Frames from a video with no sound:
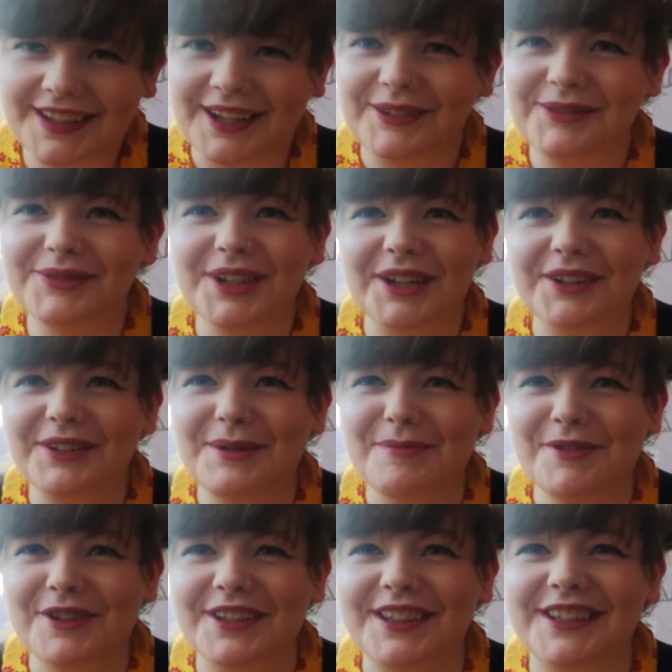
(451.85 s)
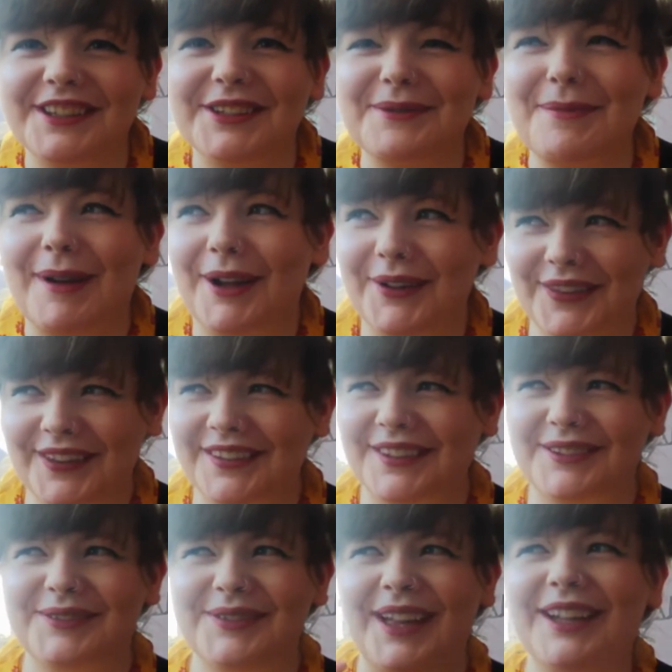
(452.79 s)
I'm very British about this.
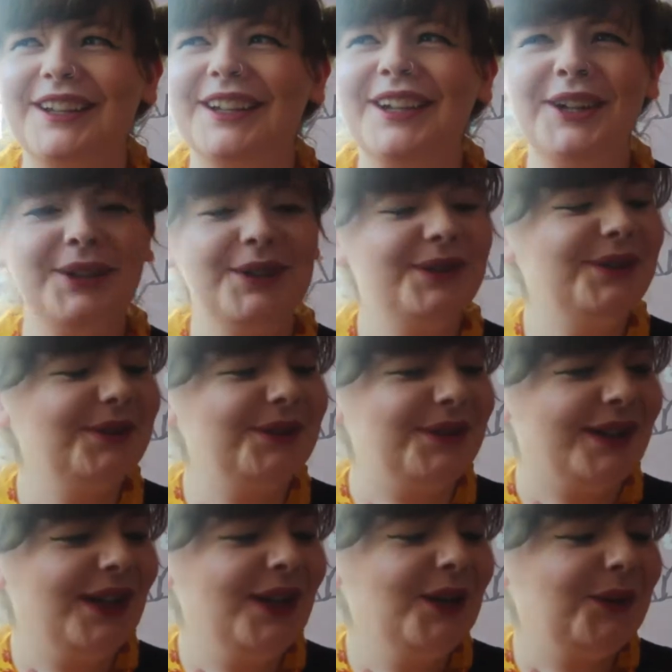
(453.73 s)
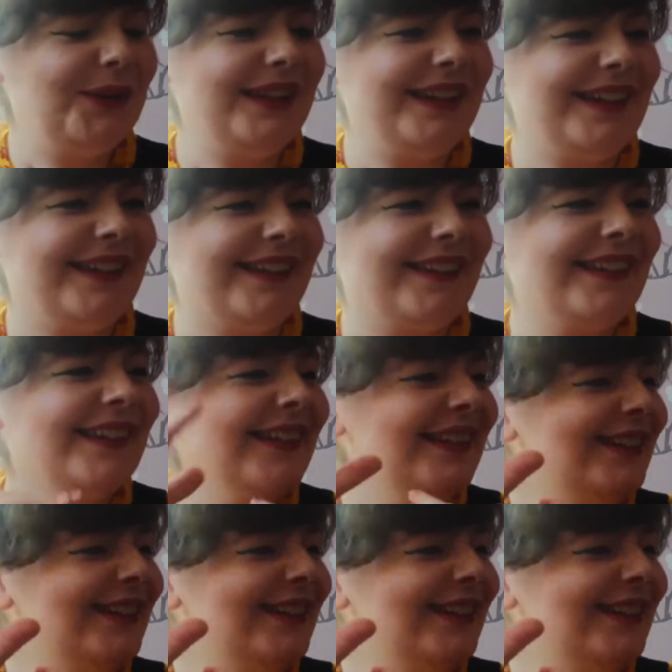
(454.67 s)
I'm like, oh, willies,